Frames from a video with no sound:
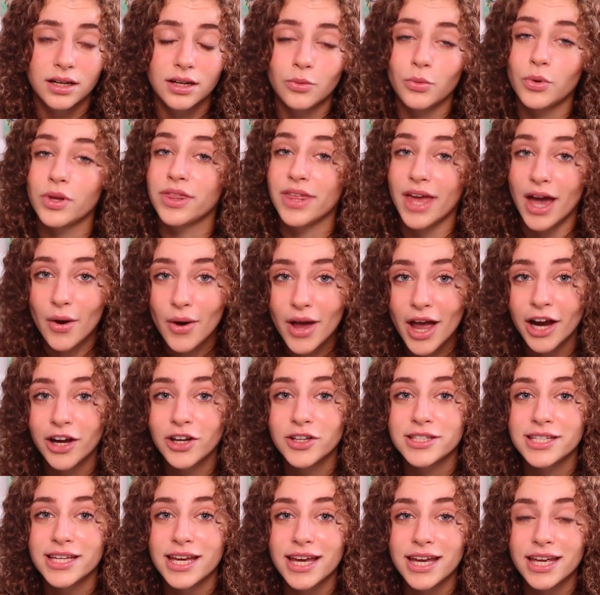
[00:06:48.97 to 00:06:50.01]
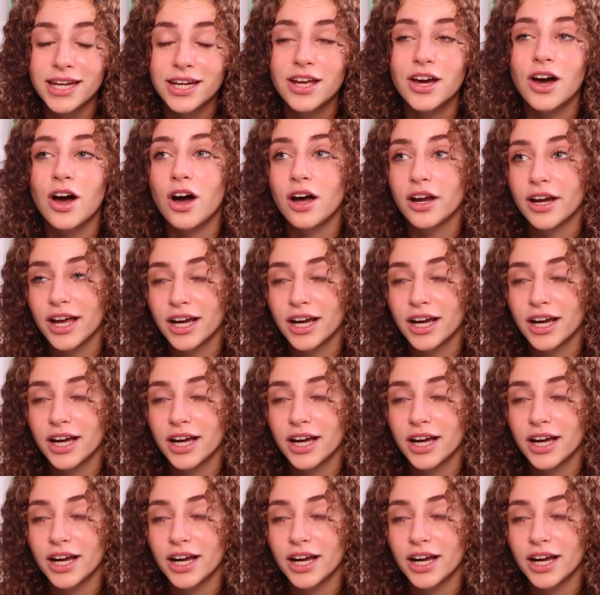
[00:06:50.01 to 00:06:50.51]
without Accutane, on